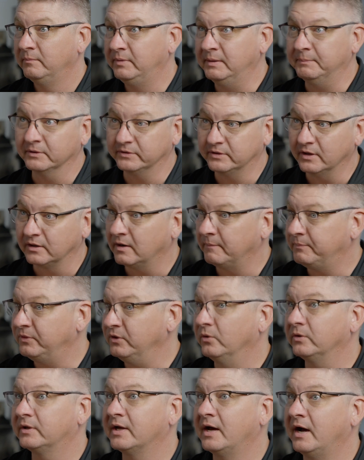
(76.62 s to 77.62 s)
people dug up the
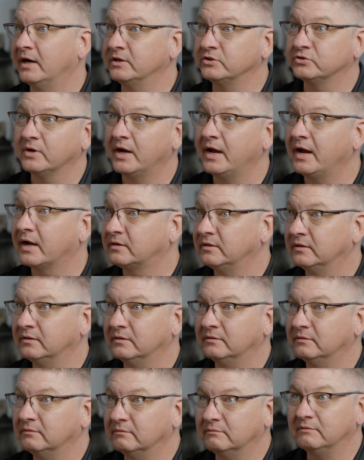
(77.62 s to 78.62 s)
old contract
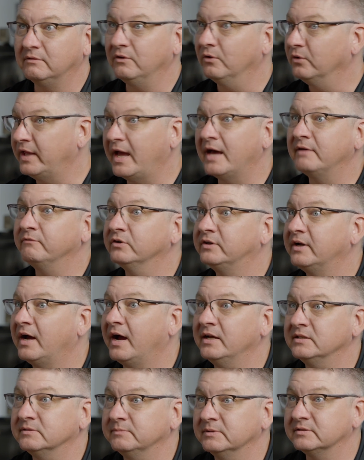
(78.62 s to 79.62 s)
and the old
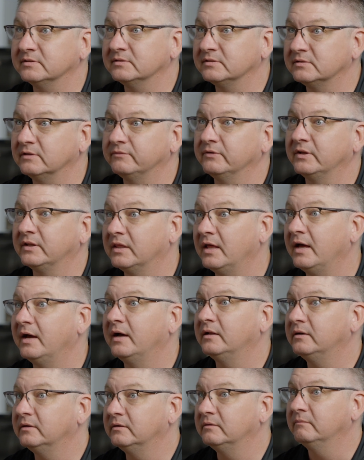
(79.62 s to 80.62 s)
advertisements and stuff like
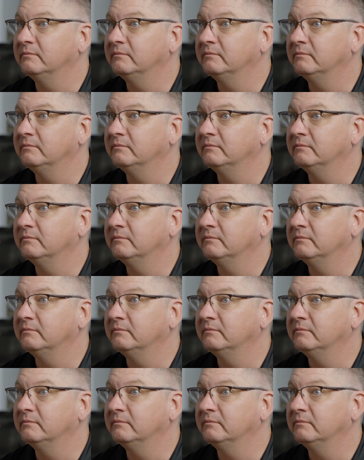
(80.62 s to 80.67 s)
that.